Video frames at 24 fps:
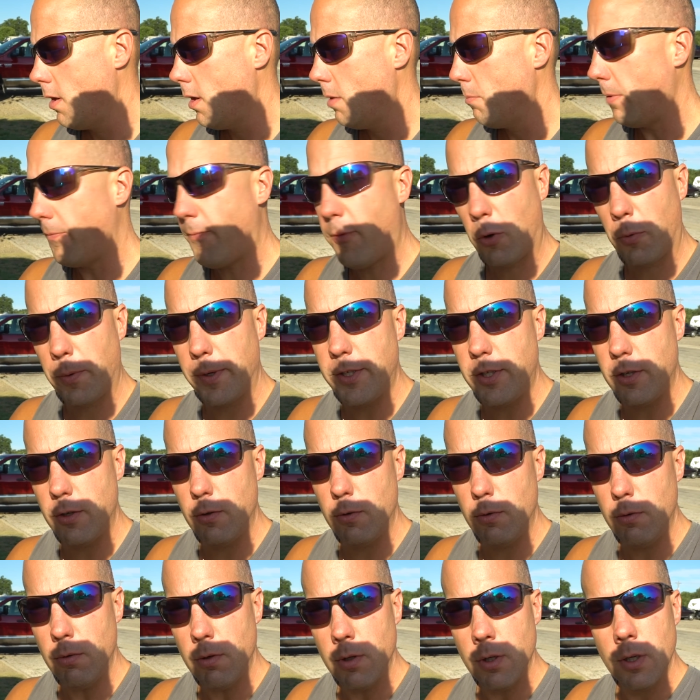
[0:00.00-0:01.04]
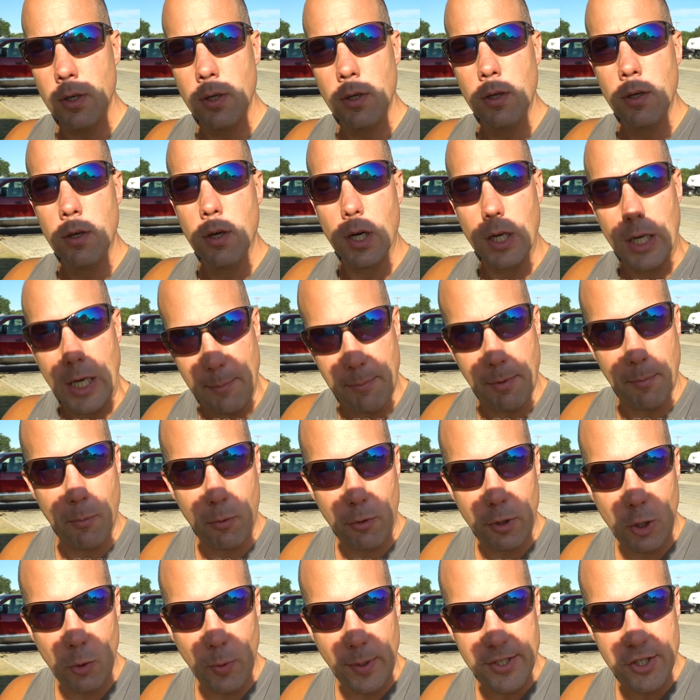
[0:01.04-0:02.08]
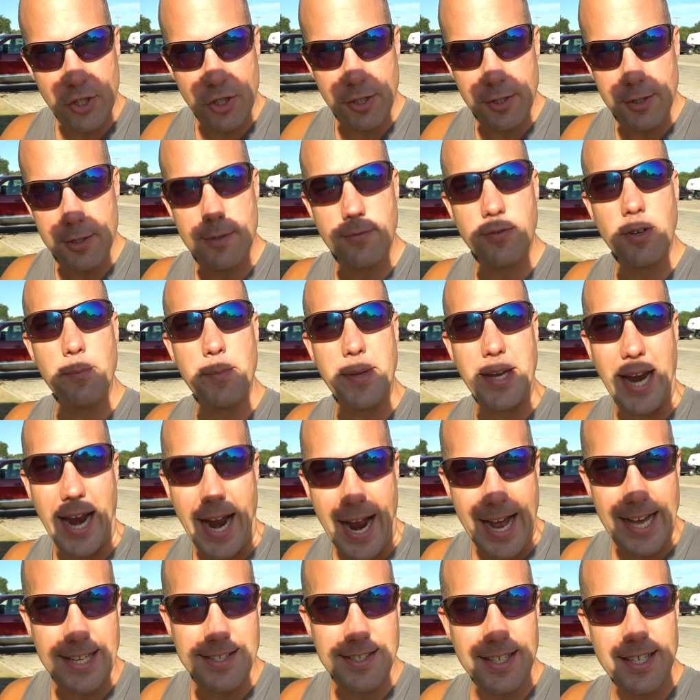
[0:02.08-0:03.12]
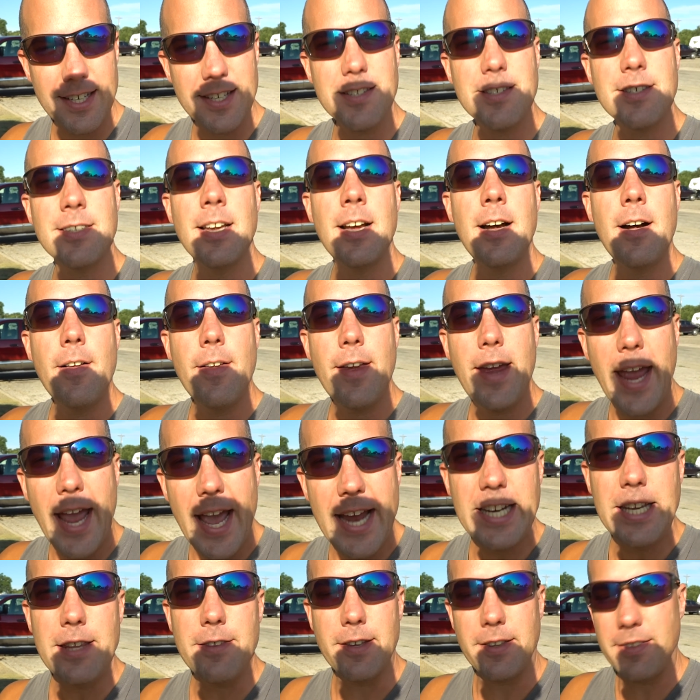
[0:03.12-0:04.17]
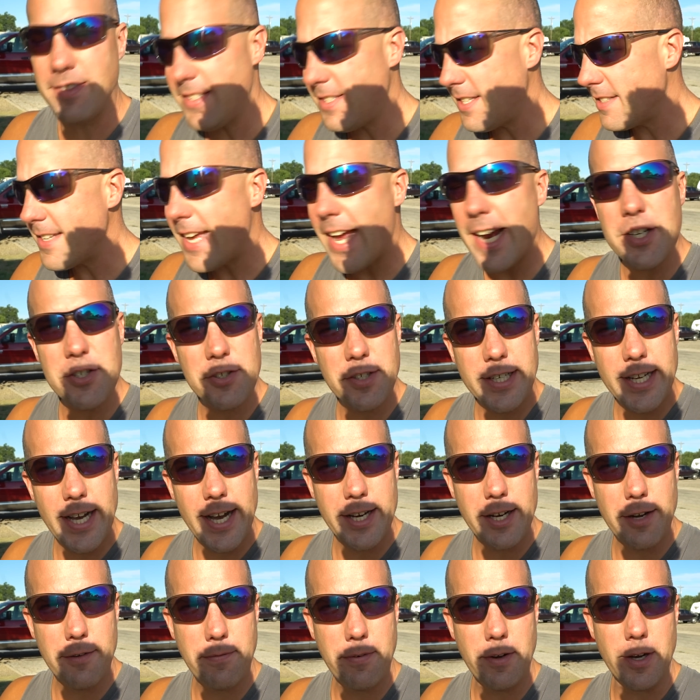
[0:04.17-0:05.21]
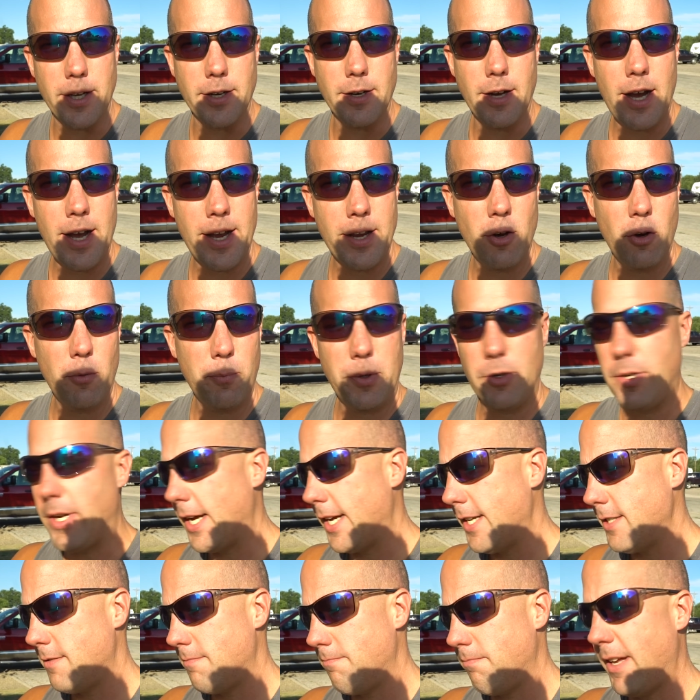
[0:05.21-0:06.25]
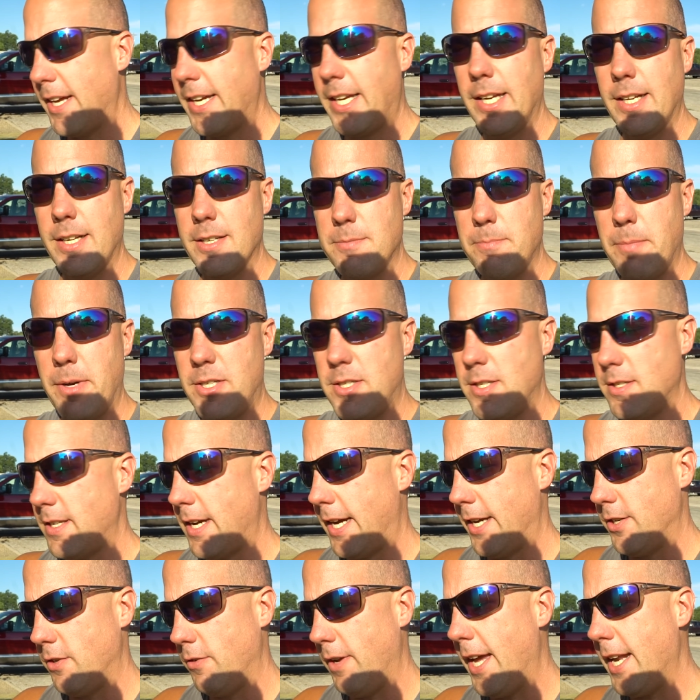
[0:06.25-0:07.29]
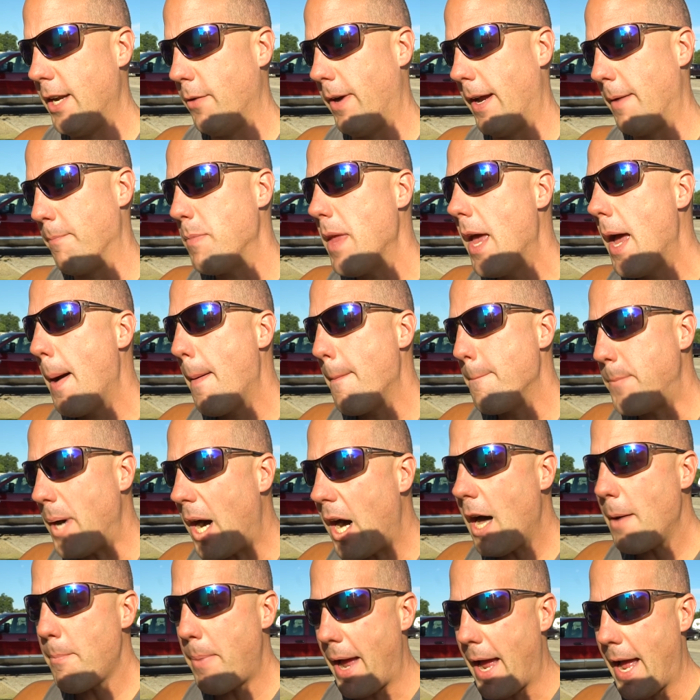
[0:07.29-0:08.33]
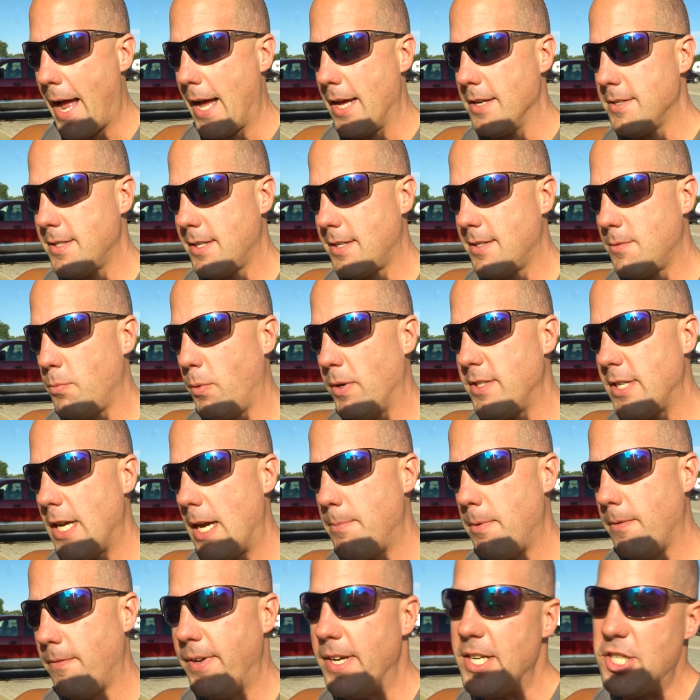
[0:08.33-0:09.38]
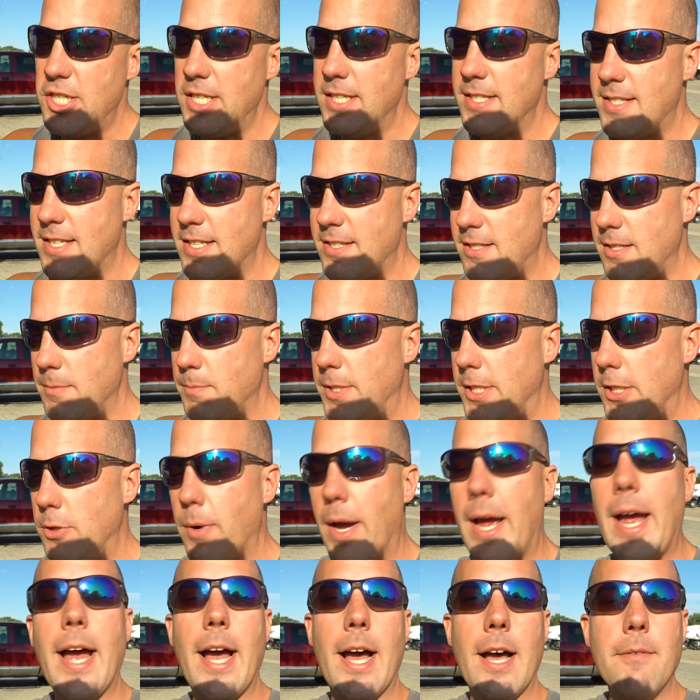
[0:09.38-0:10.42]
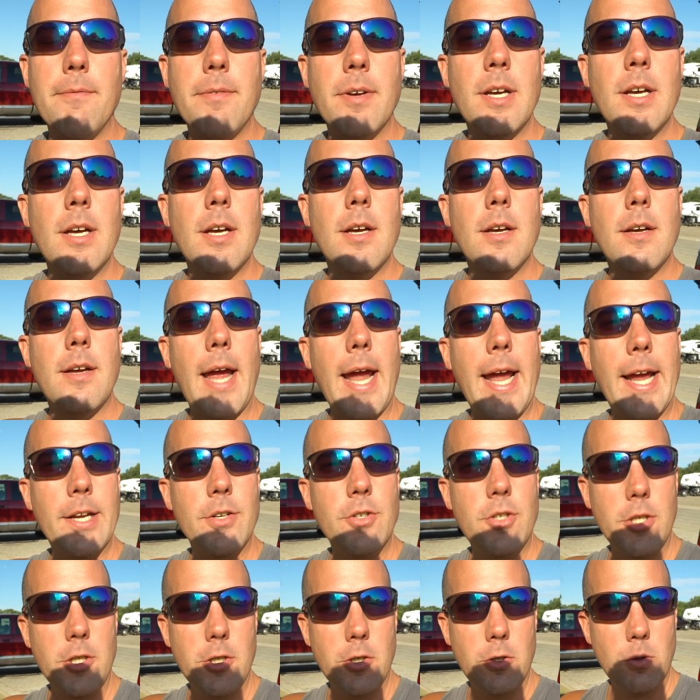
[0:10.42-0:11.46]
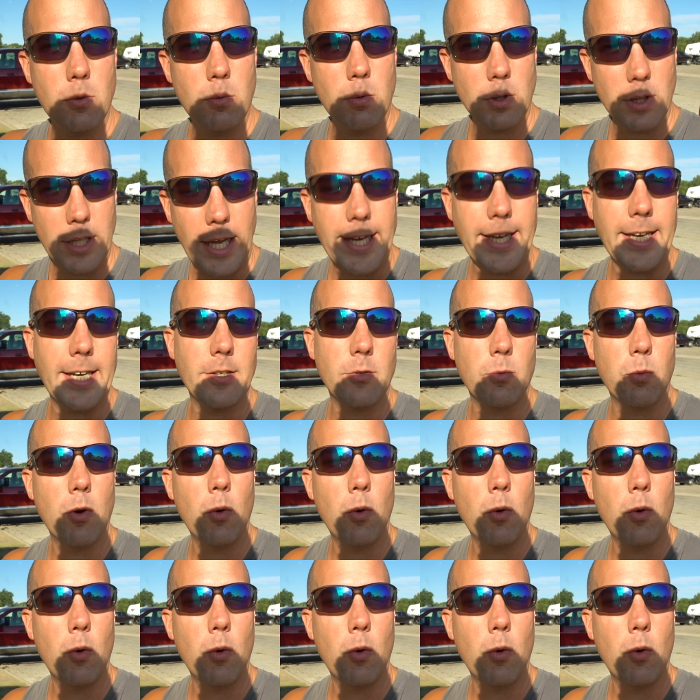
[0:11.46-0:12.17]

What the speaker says: Before we do, a couple more questions from the Ask Us Anything. This is actually kind of fun. I hope you guys like it as much as I do. Anyway, Bob asks, what type of hitching system do you have and do you like it?